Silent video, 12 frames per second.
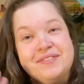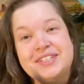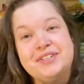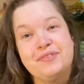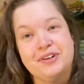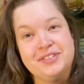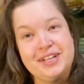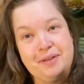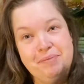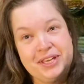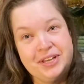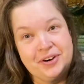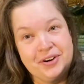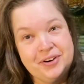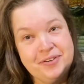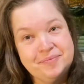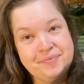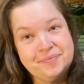it's your first time
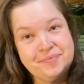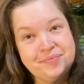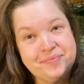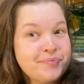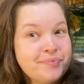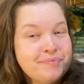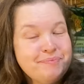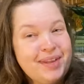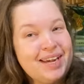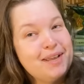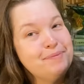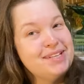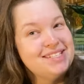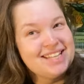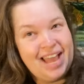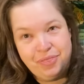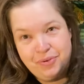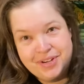here. My name is
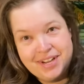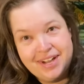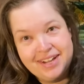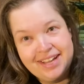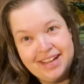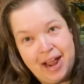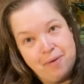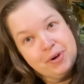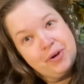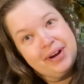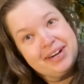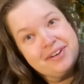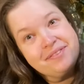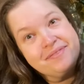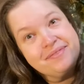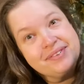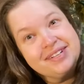Katherine Young and I'm a creative.